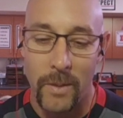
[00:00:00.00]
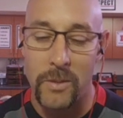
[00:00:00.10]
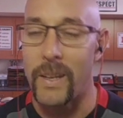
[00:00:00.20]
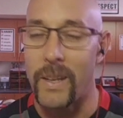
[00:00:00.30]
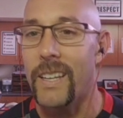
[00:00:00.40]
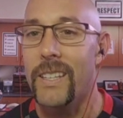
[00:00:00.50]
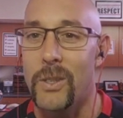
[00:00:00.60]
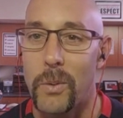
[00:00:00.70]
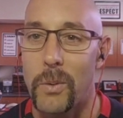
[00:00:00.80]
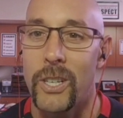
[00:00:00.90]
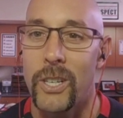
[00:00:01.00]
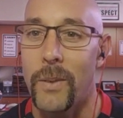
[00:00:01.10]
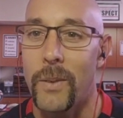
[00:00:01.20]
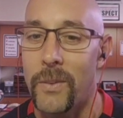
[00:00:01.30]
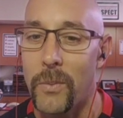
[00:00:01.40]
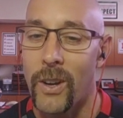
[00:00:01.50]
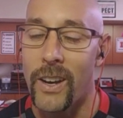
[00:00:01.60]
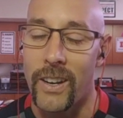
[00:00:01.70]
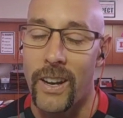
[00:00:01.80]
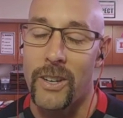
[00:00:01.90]
sometimes my kids do appreciate when we're
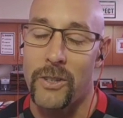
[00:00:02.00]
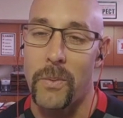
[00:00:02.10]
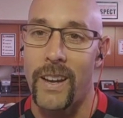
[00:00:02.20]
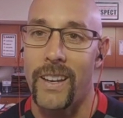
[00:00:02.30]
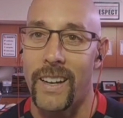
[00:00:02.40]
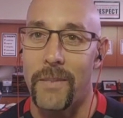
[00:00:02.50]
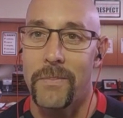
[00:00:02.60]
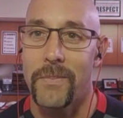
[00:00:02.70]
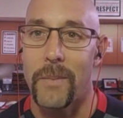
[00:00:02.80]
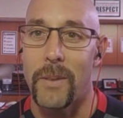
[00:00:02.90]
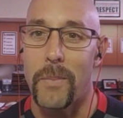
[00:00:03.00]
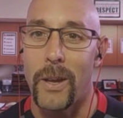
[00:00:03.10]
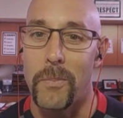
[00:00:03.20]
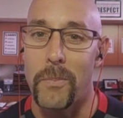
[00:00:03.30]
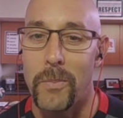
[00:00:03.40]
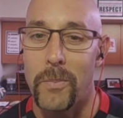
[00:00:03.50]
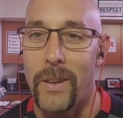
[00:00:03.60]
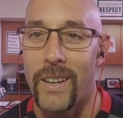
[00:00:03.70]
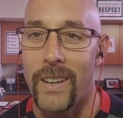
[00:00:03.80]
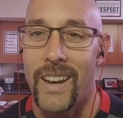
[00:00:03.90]
on an international break and I'm in a better mood
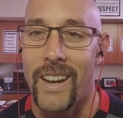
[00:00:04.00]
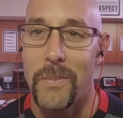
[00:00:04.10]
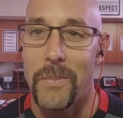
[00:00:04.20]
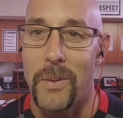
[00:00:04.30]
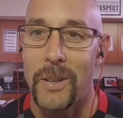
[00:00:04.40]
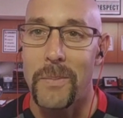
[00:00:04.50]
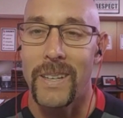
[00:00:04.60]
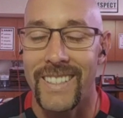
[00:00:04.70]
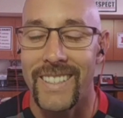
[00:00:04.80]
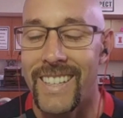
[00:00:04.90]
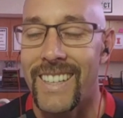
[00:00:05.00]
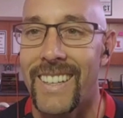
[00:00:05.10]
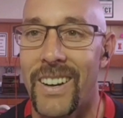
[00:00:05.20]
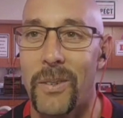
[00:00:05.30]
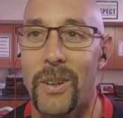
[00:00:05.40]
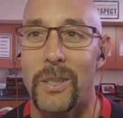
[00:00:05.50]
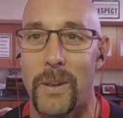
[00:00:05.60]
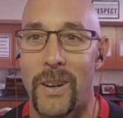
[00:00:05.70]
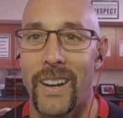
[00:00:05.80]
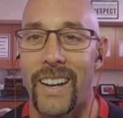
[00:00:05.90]
maybe on a Saturday morning, but overall
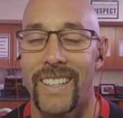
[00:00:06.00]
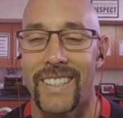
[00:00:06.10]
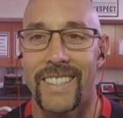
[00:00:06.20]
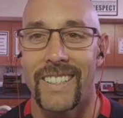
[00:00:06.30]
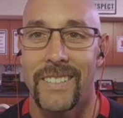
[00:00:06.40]
it's been all right.